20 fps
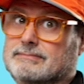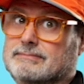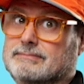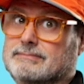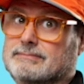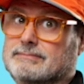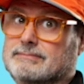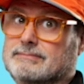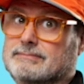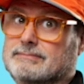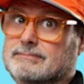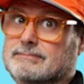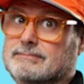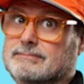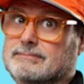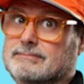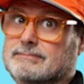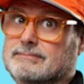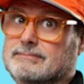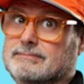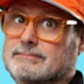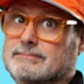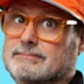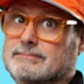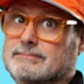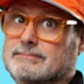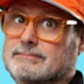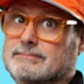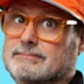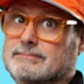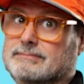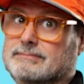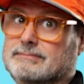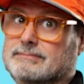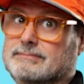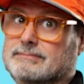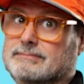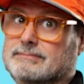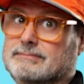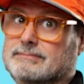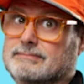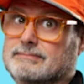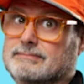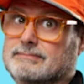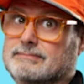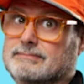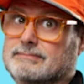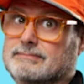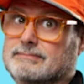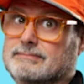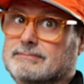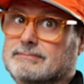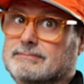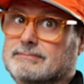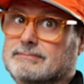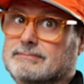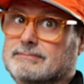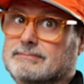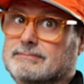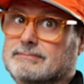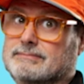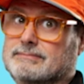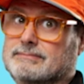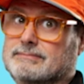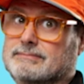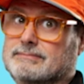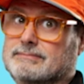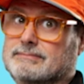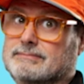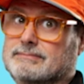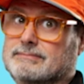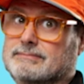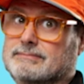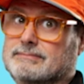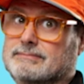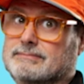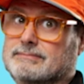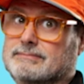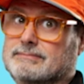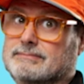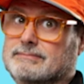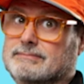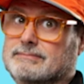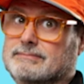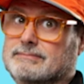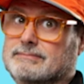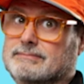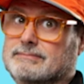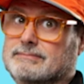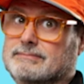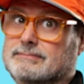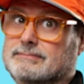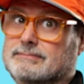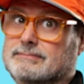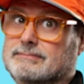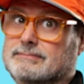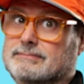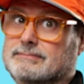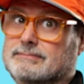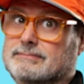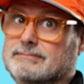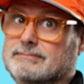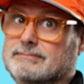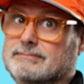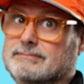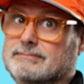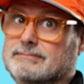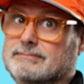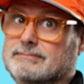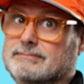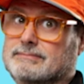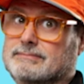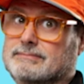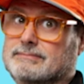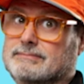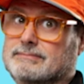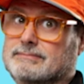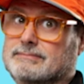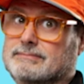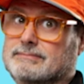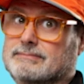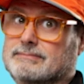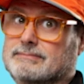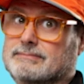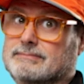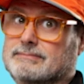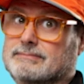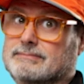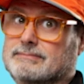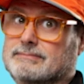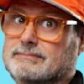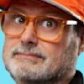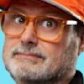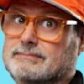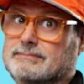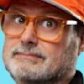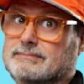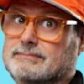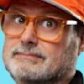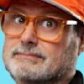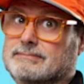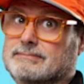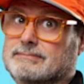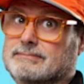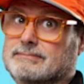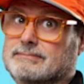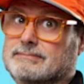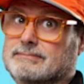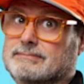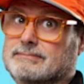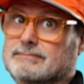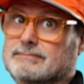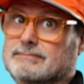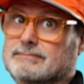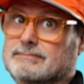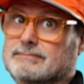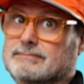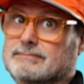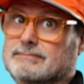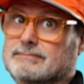This is a still picture; no speech is visible.